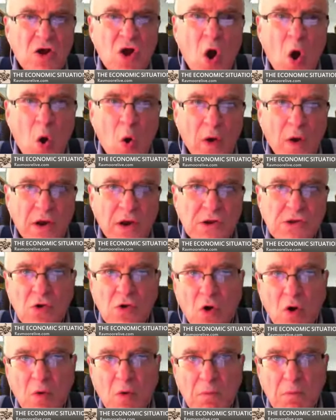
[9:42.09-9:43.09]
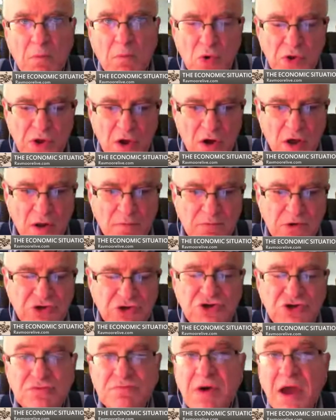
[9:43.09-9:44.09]
coins or bullion,
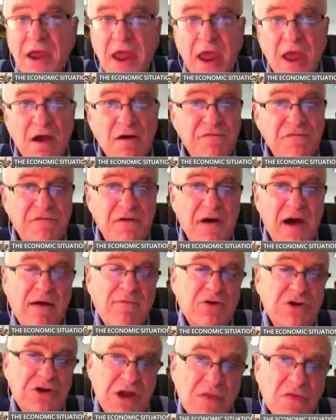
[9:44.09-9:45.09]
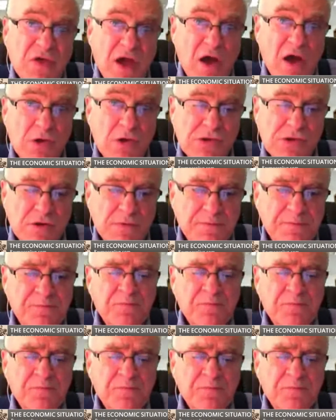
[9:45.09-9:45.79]
but you may have 5 or 10,000